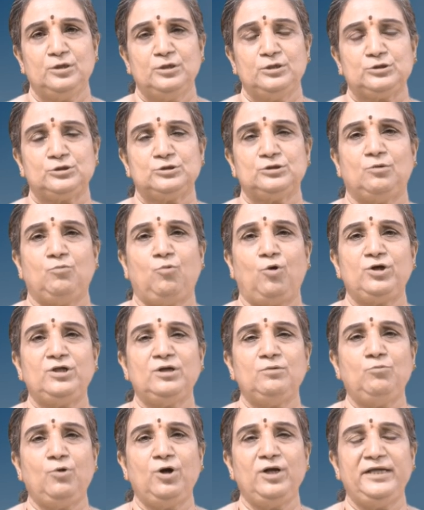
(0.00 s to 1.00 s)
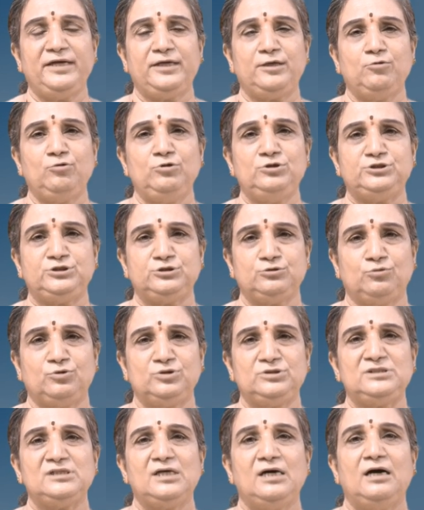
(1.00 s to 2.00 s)
So the water molecule
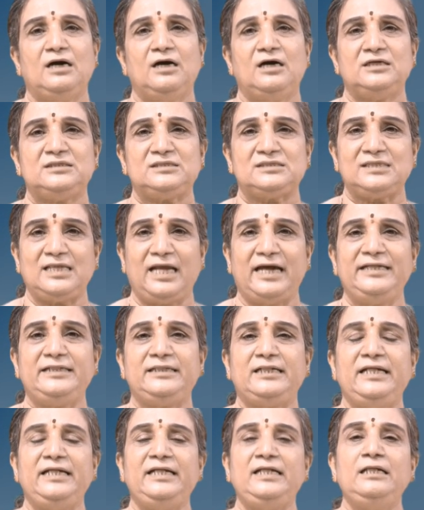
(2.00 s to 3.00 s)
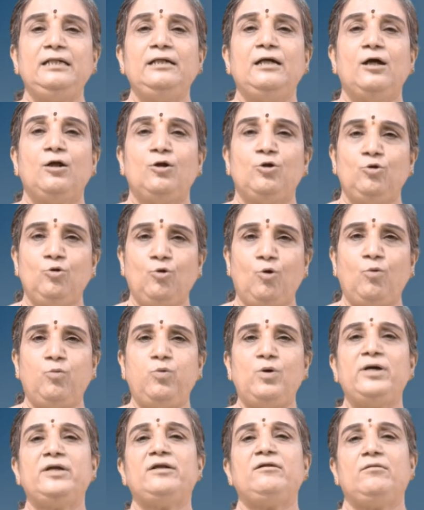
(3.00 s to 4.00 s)
shows a slightly
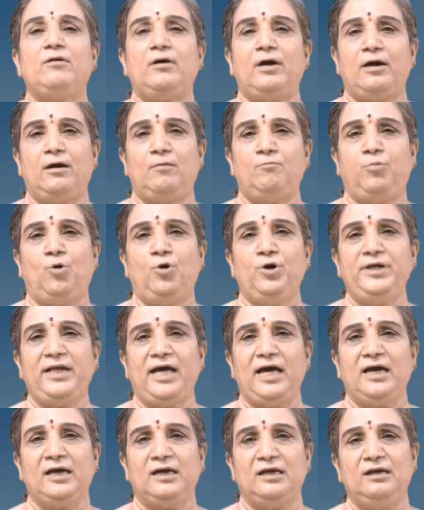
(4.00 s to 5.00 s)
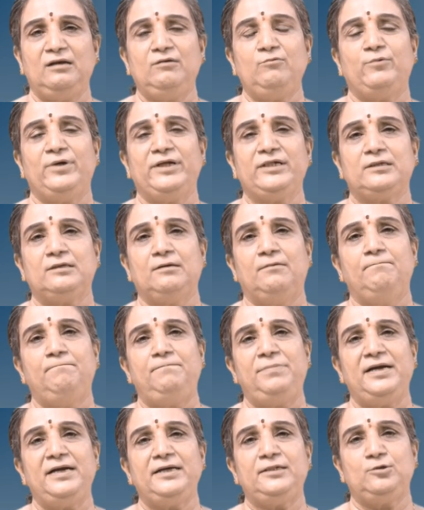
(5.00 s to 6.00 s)
lower bond angle when
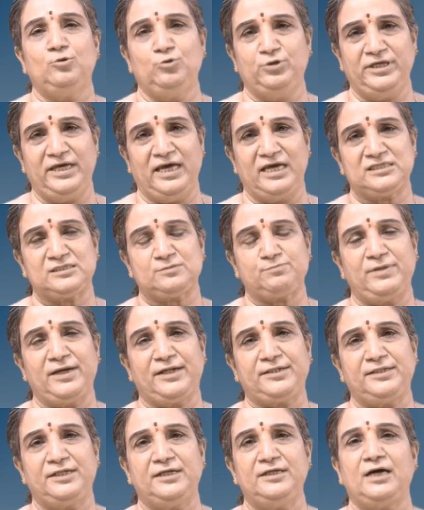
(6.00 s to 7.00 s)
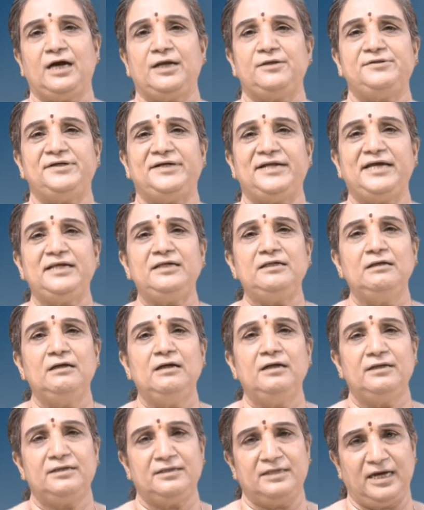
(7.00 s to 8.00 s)
compared to the expected 109.
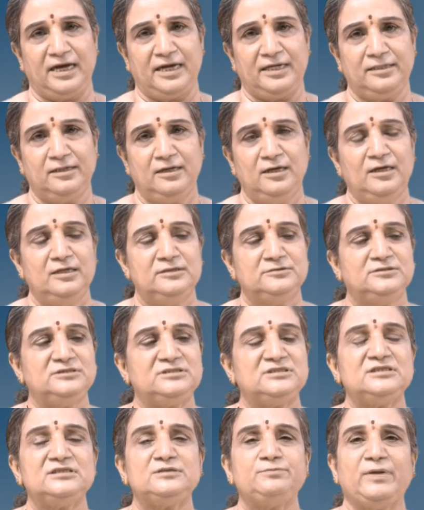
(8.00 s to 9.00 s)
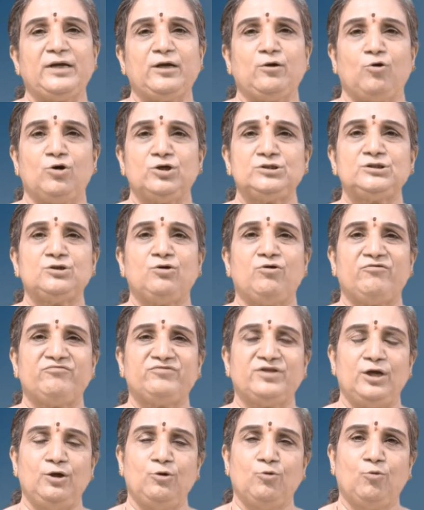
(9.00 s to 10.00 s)
This is because of
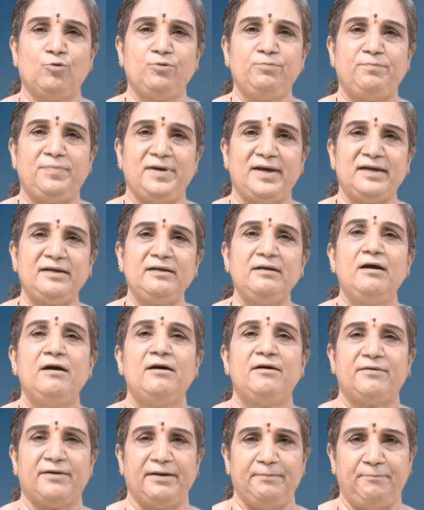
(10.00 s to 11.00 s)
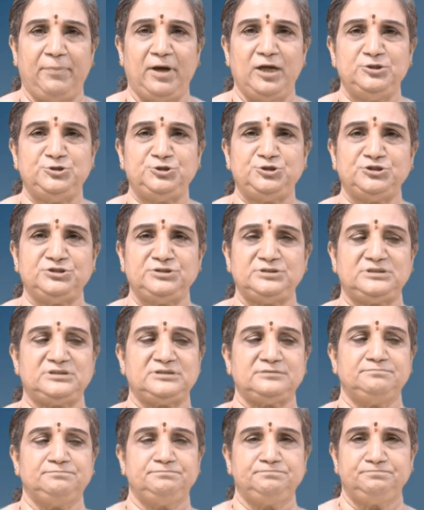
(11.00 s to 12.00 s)
the lone pair
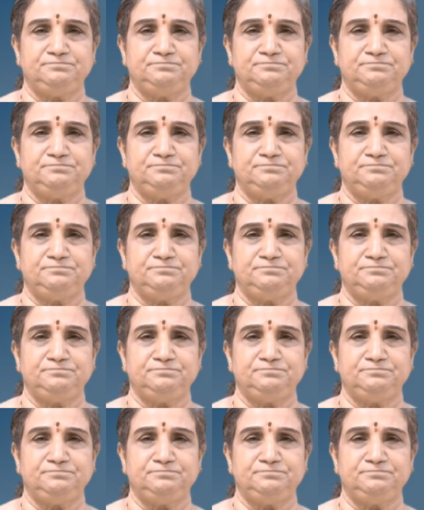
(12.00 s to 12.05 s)
repulsions.